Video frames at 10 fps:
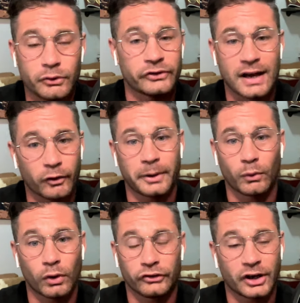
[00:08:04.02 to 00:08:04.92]
who's never been a
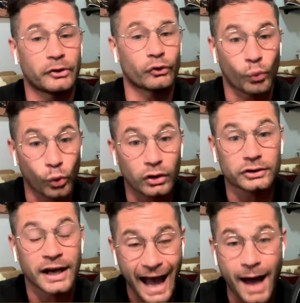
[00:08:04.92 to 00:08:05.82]
world champion. He's a
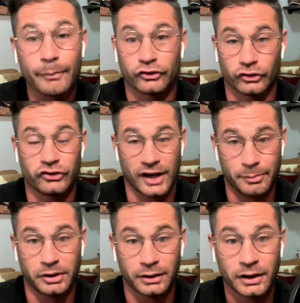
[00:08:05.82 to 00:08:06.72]
world amateur
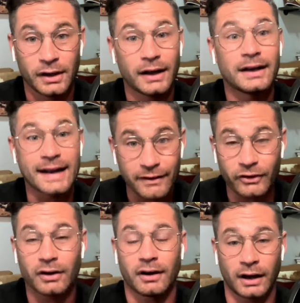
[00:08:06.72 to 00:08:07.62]
champion.
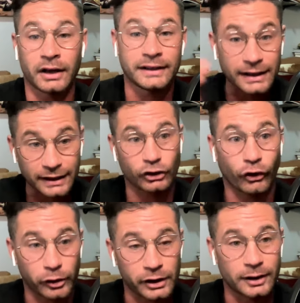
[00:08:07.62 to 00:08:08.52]
Never didn't get to go
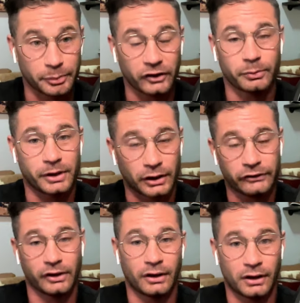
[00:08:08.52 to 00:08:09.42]
to the Olympics
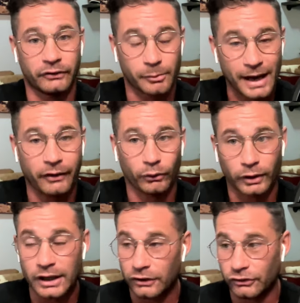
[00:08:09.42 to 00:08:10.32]
because of some
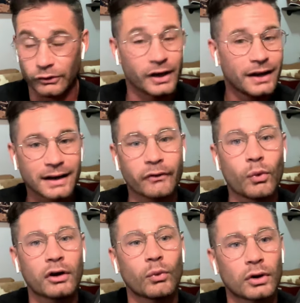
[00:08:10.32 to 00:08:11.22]
out-of-the-ring issues. Never
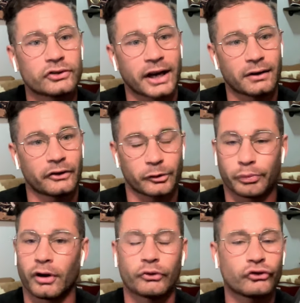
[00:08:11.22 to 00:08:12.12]
won a world title as a
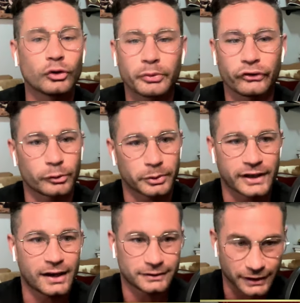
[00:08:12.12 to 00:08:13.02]
pro. Super, super
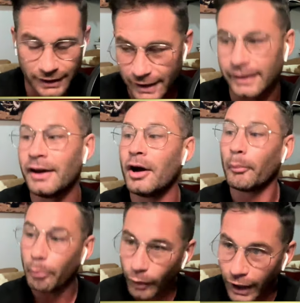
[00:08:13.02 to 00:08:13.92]
talented guy.
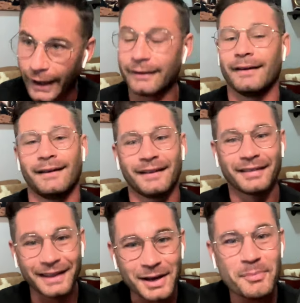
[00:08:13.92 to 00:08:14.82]
But
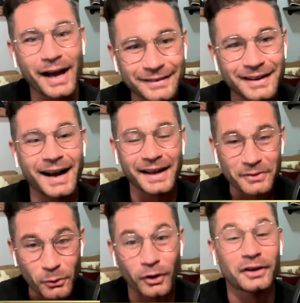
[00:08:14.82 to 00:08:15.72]
the best guy
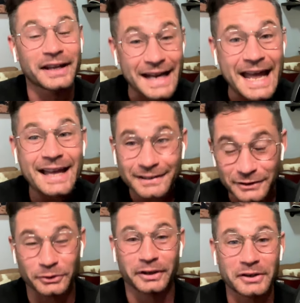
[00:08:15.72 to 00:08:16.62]
in the world in
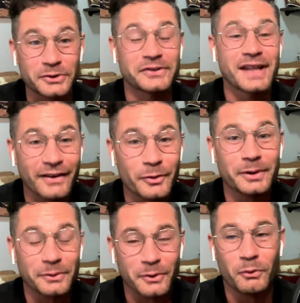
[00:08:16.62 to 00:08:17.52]
history who's never
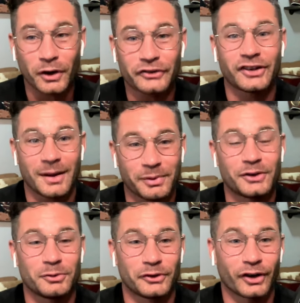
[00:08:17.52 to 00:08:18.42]
been a world
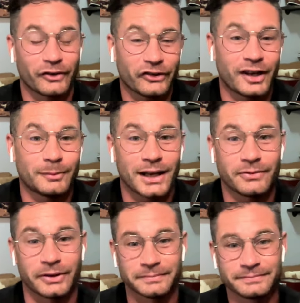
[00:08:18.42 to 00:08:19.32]
champion who would deserve it is Sam
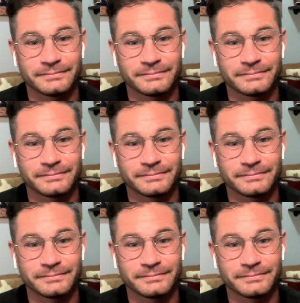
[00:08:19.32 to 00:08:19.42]
Langford.